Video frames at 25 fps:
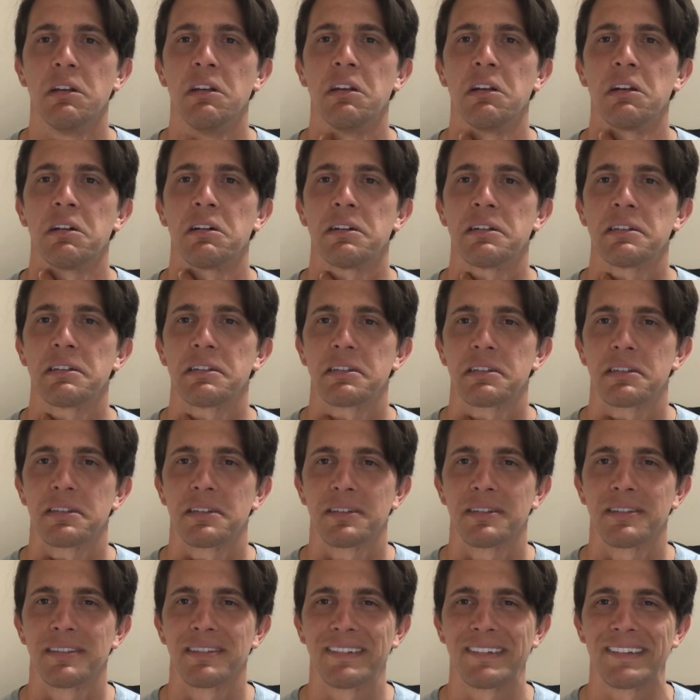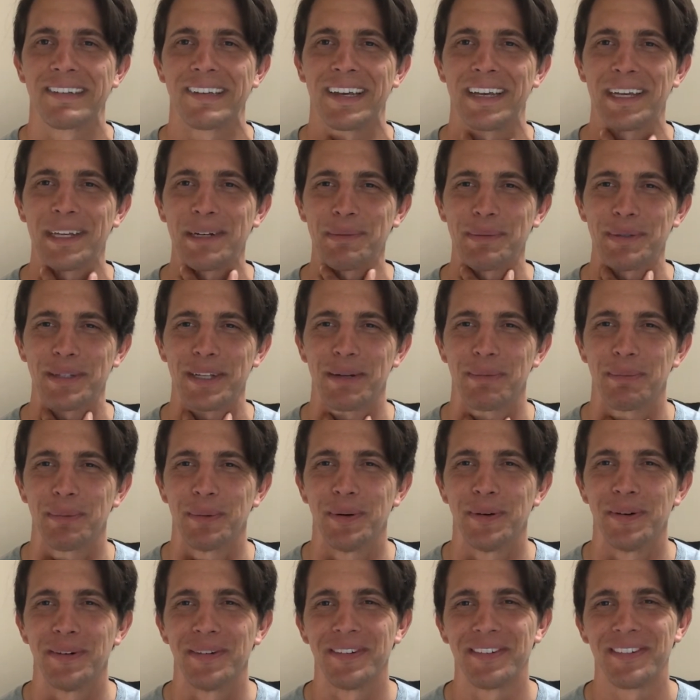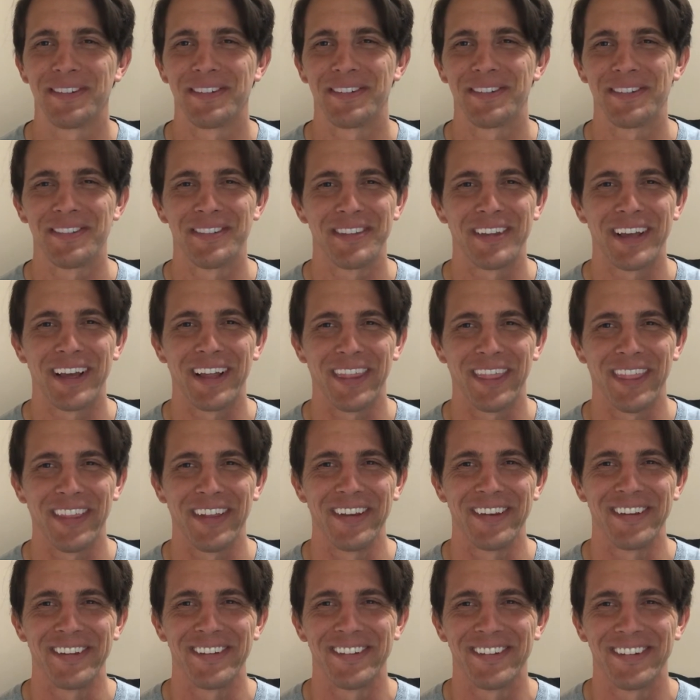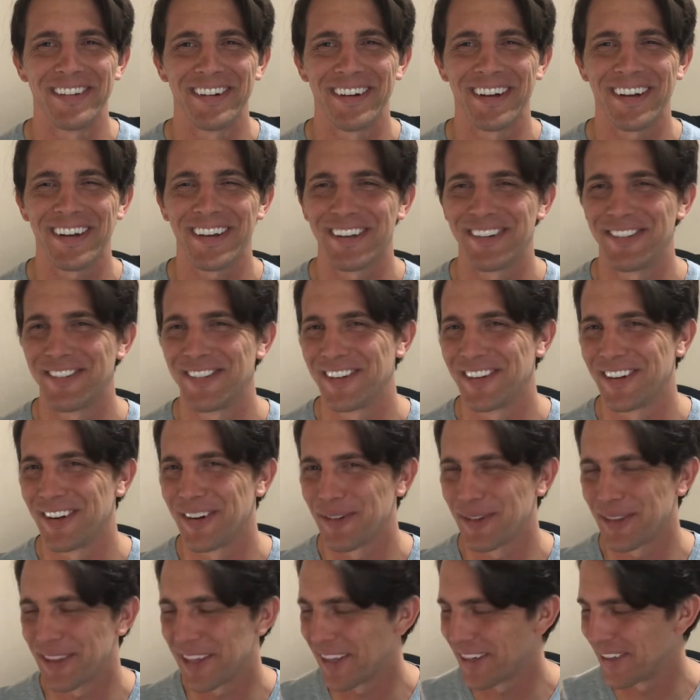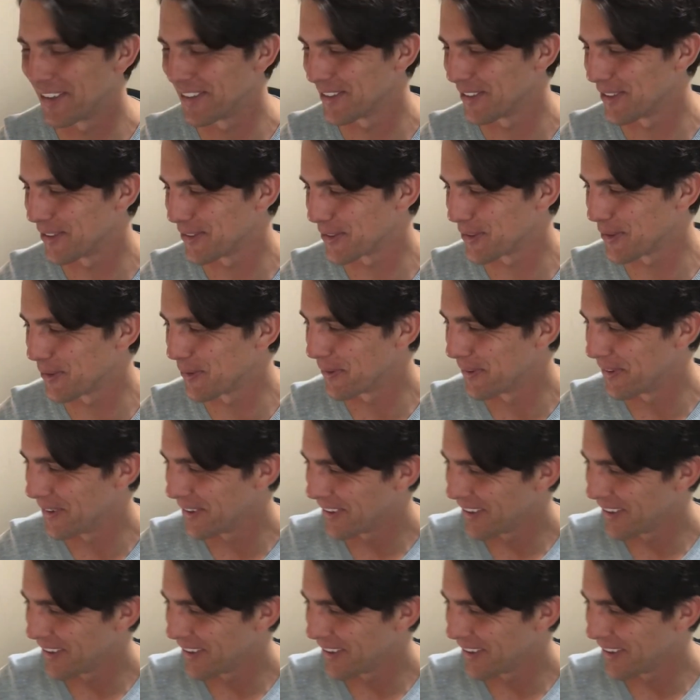larynx, Adam's apple, that thing. I gotta figure out what that is also.